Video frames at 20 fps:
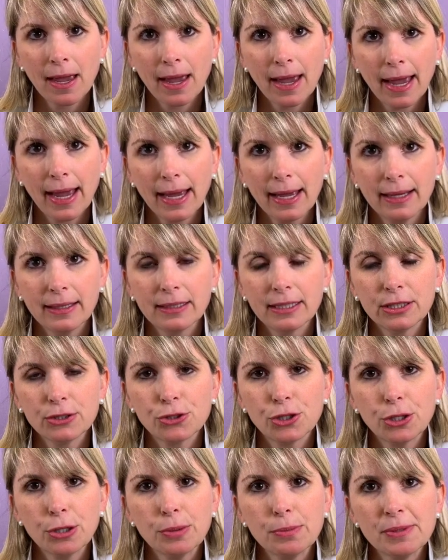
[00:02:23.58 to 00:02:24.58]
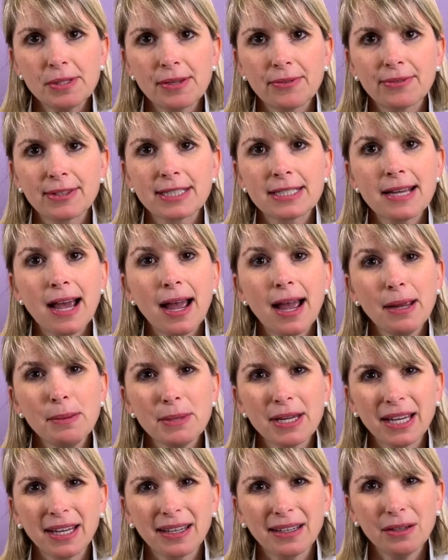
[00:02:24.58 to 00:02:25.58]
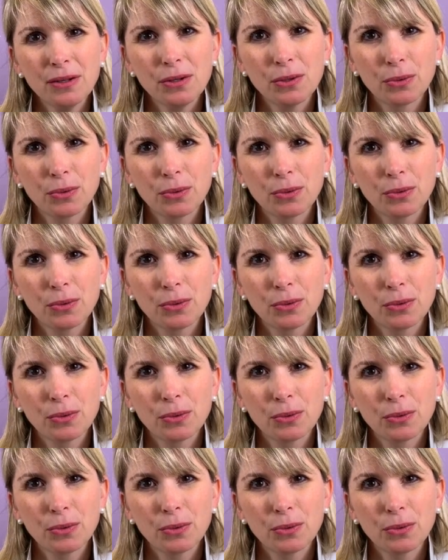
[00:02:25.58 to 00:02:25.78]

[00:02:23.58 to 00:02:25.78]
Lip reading: And in terms of the timing,